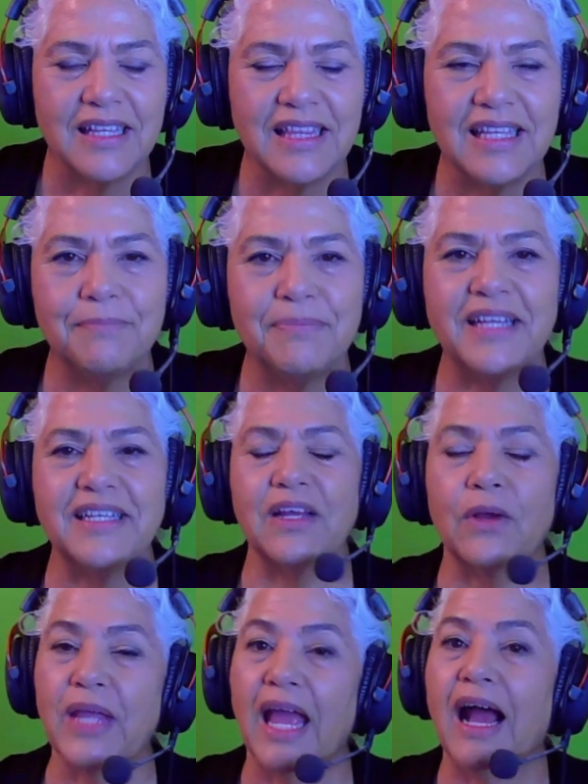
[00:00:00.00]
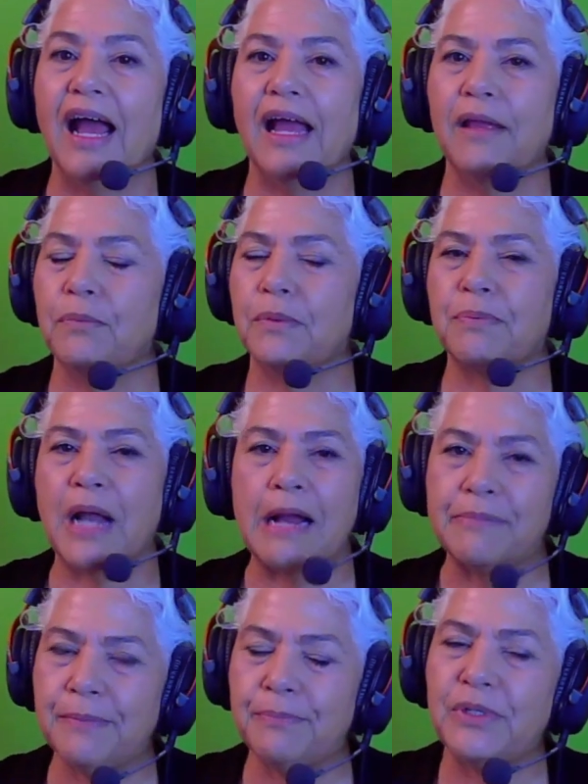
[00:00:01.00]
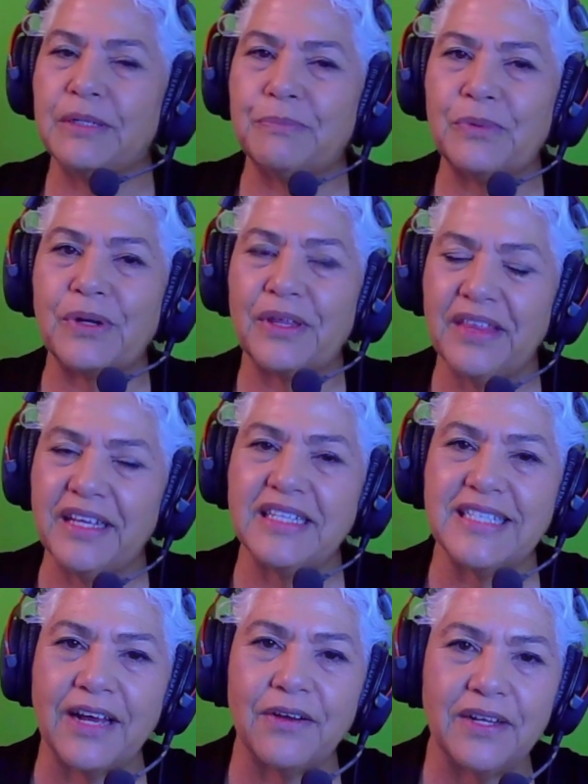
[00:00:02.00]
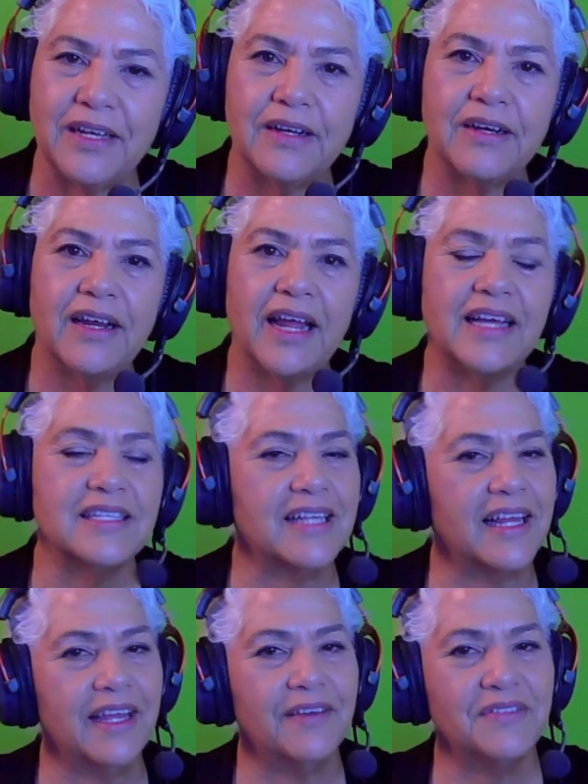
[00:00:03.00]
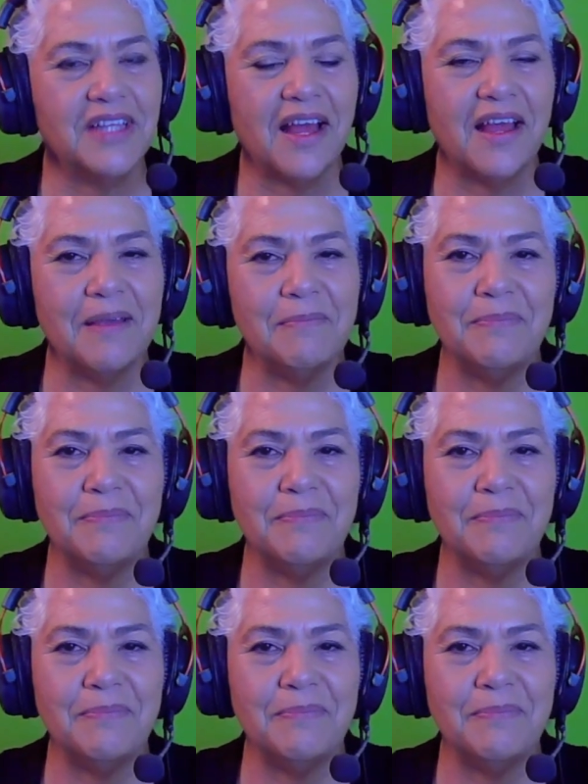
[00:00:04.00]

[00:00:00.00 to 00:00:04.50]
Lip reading: the blending. Okay, I will probably put more things out here as I have time,